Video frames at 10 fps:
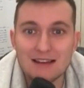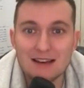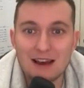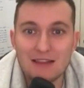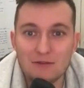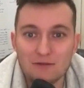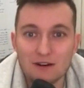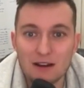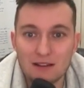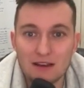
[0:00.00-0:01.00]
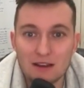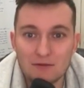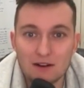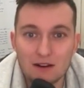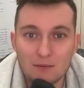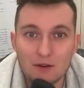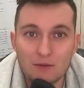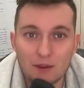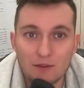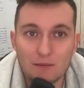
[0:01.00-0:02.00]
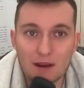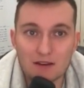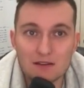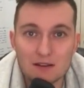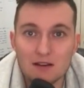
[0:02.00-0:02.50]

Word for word: and then right at the end, ready to build without the mess.